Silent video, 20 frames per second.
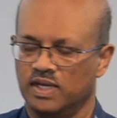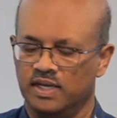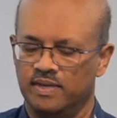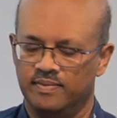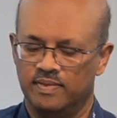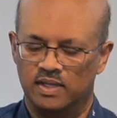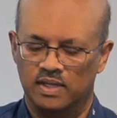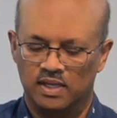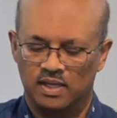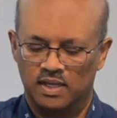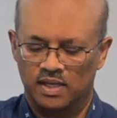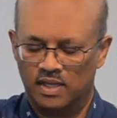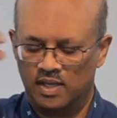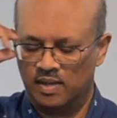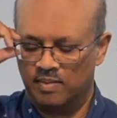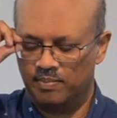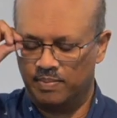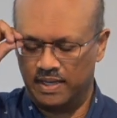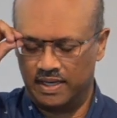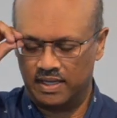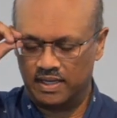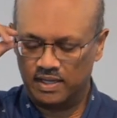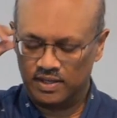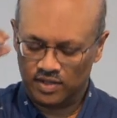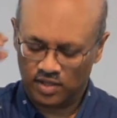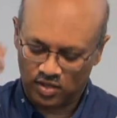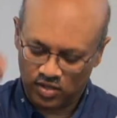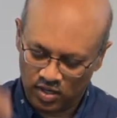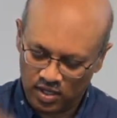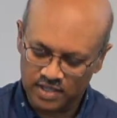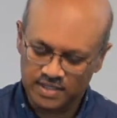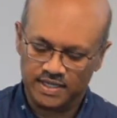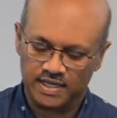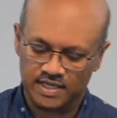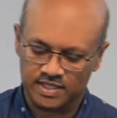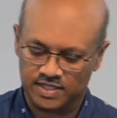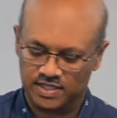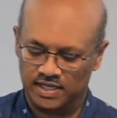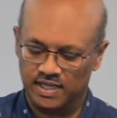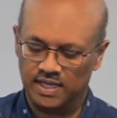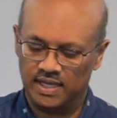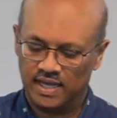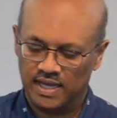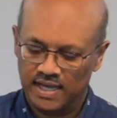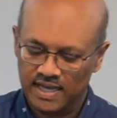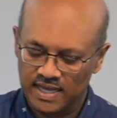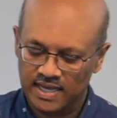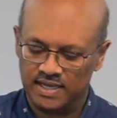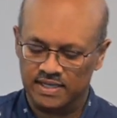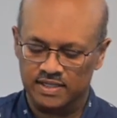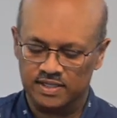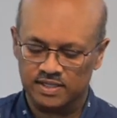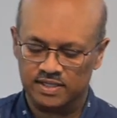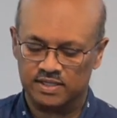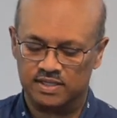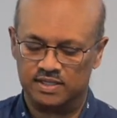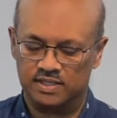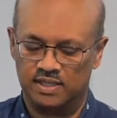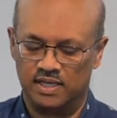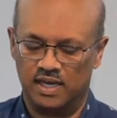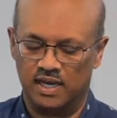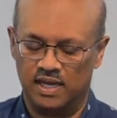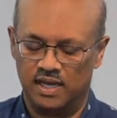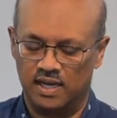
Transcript: Okay? But the context is,